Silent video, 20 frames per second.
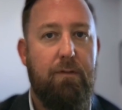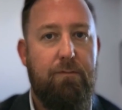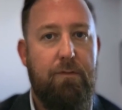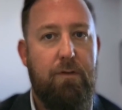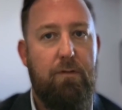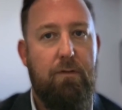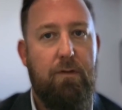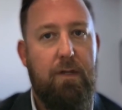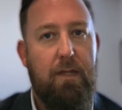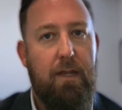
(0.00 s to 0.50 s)
if
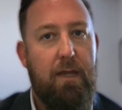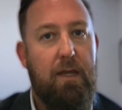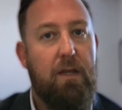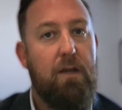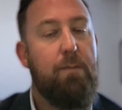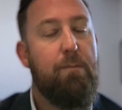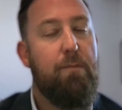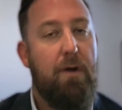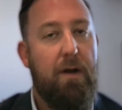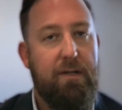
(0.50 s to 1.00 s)
you get an
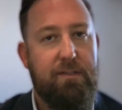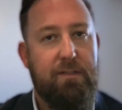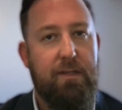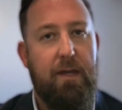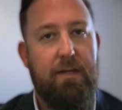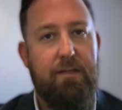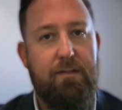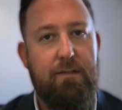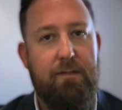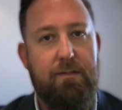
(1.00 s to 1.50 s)
enterprise
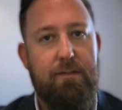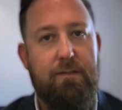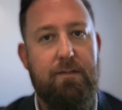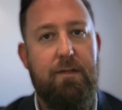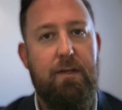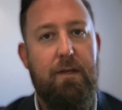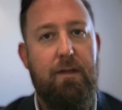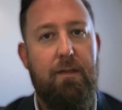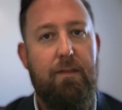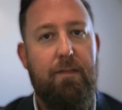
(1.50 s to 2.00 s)
license,
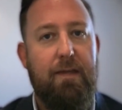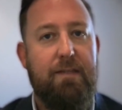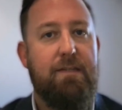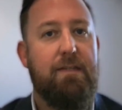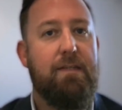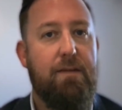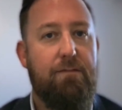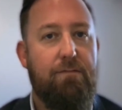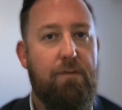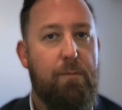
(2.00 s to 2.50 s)
that's
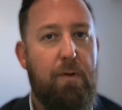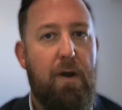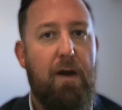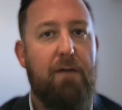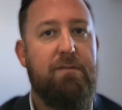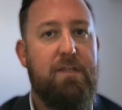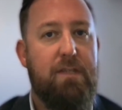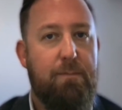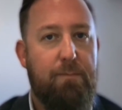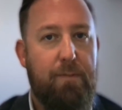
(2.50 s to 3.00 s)
a different
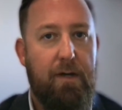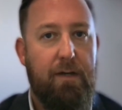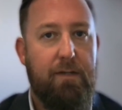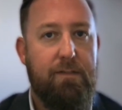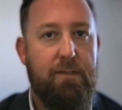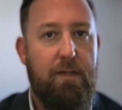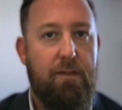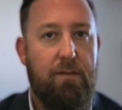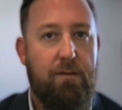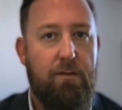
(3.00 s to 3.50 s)
privacy
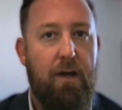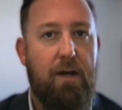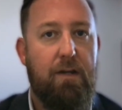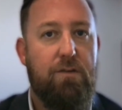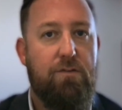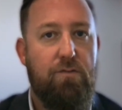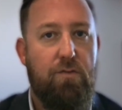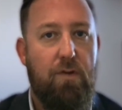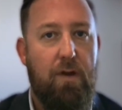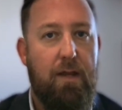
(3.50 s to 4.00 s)
policy, and they're
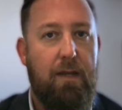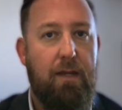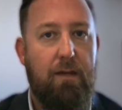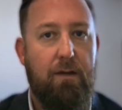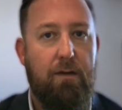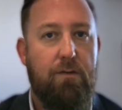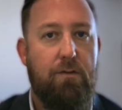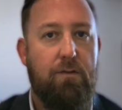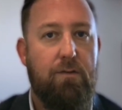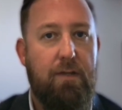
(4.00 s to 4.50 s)
not
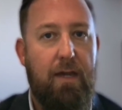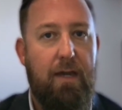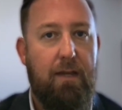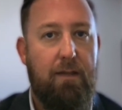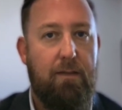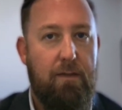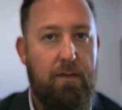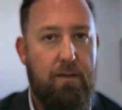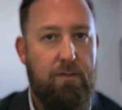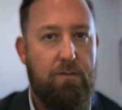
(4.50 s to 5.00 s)
training on your
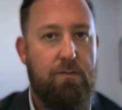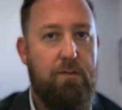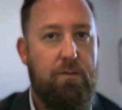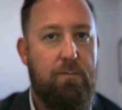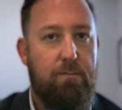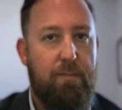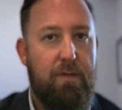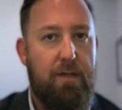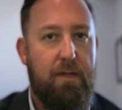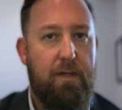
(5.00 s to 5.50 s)
data that you
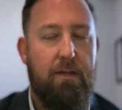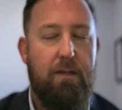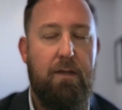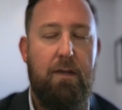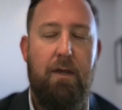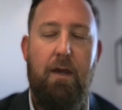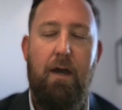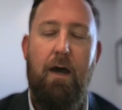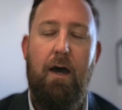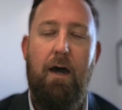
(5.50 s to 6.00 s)
submit.
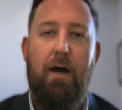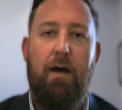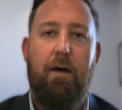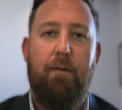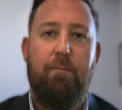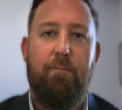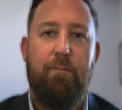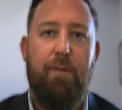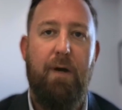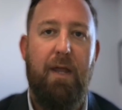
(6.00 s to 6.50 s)

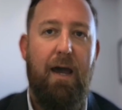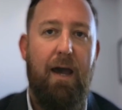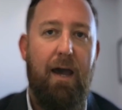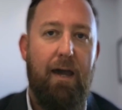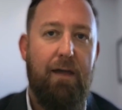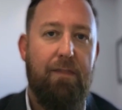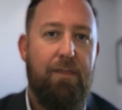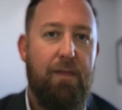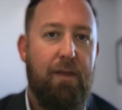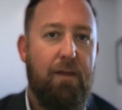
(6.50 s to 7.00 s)
But
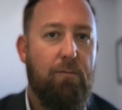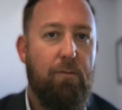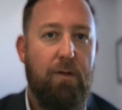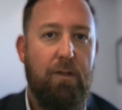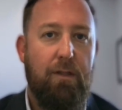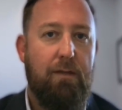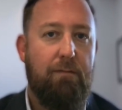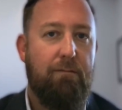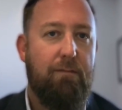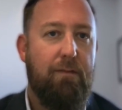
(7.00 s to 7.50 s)
I think
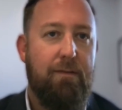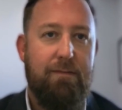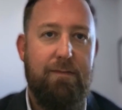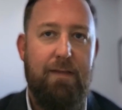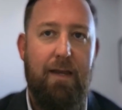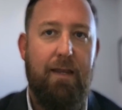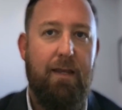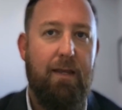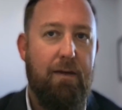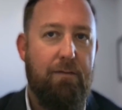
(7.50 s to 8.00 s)
really
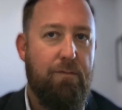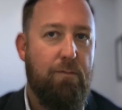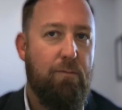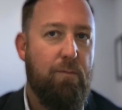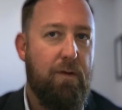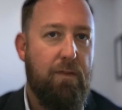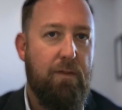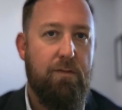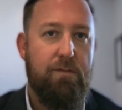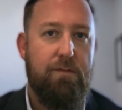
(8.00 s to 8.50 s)
signing up for
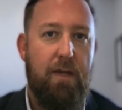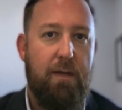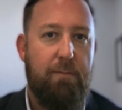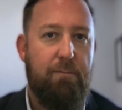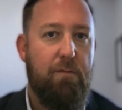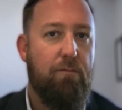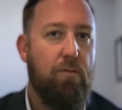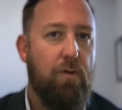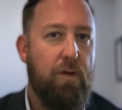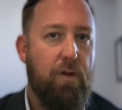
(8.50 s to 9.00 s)
one of those
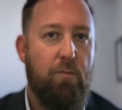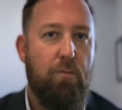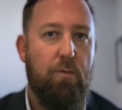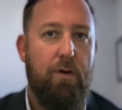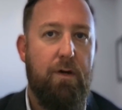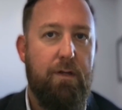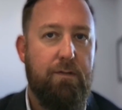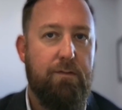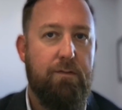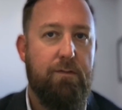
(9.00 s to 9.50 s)
type of
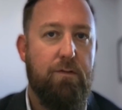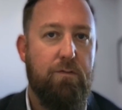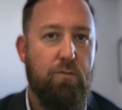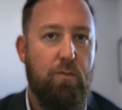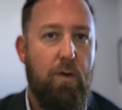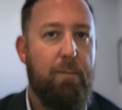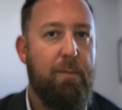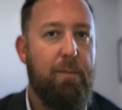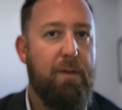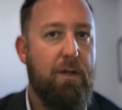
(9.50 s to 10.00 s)
101s, those
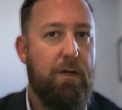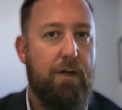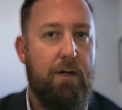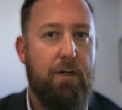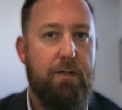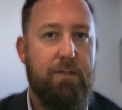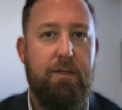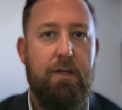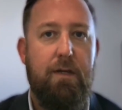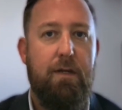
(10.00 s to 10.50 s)

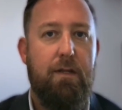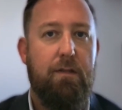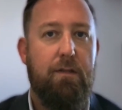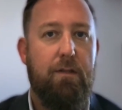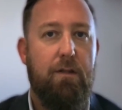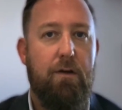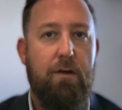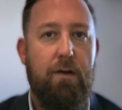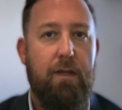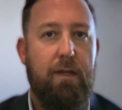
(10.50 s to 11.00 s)
webinars,
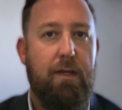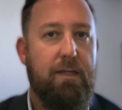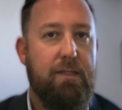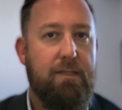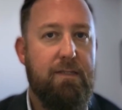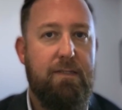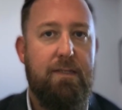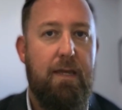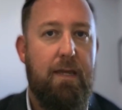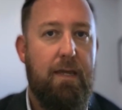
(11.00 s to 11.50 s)
learning
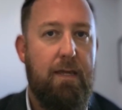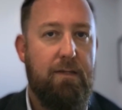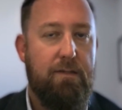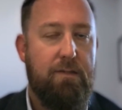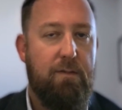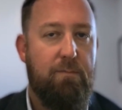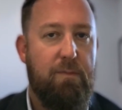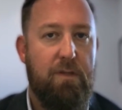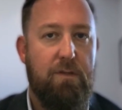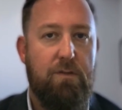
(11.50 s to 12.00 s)
and seeing
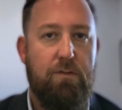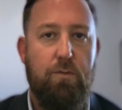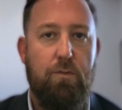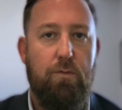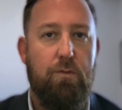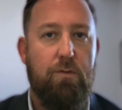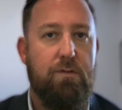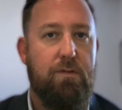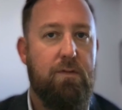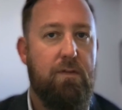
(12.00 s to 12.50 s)
some of the
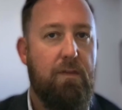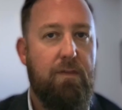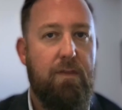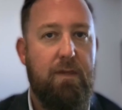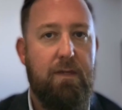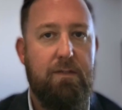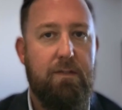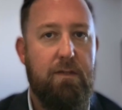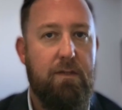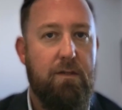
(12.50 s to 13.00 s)
tools and the
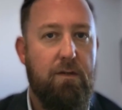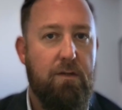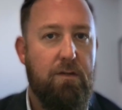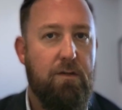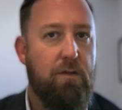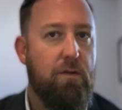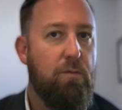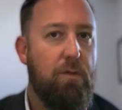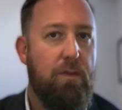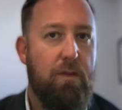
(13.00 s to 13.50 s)
things that you can
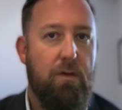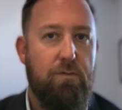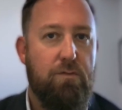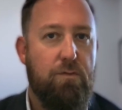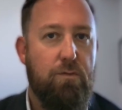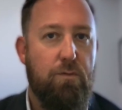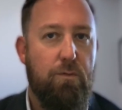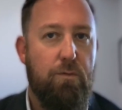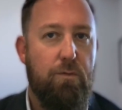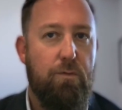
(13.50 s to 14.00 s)
do with those
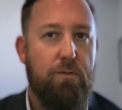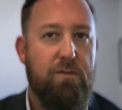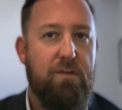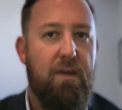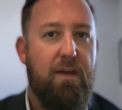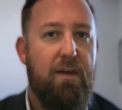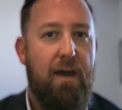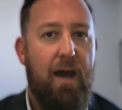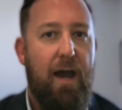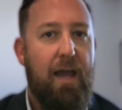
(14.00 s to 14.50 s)
tools.
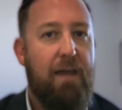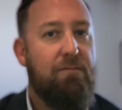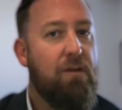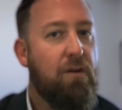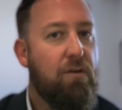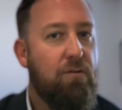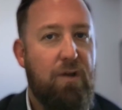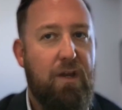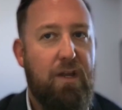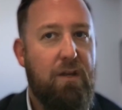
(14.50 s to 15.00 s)
I
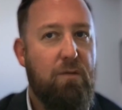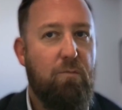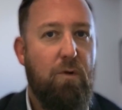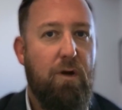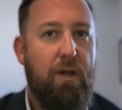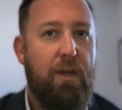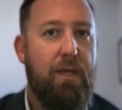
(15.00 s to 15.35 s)
even created one